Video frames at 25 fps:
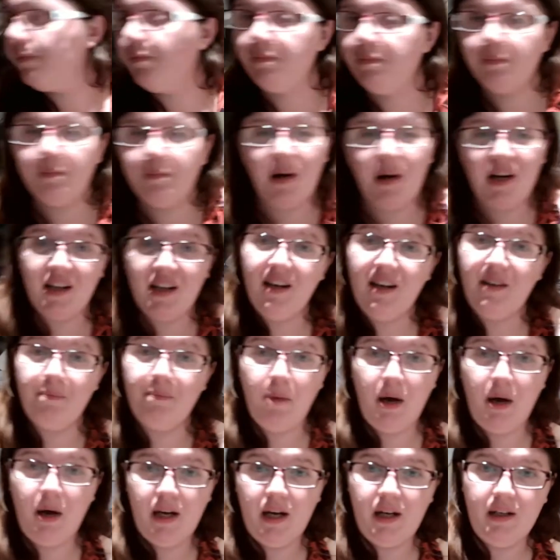
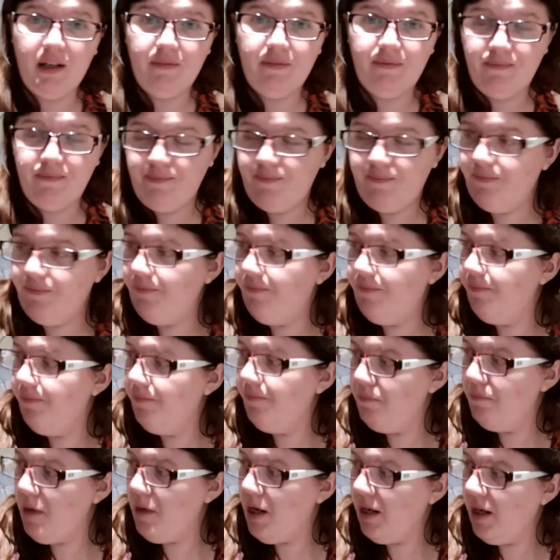my
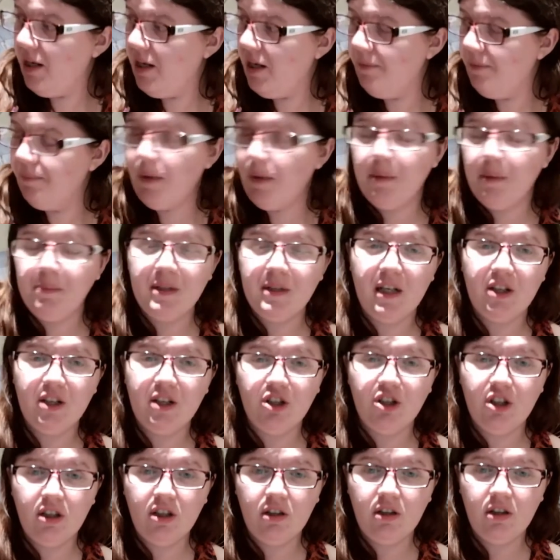
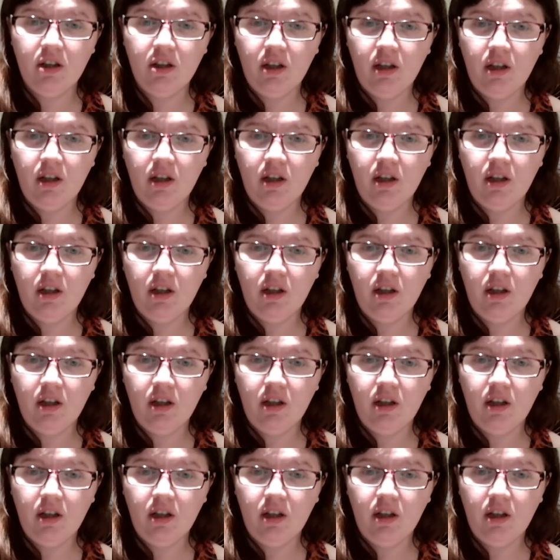obsession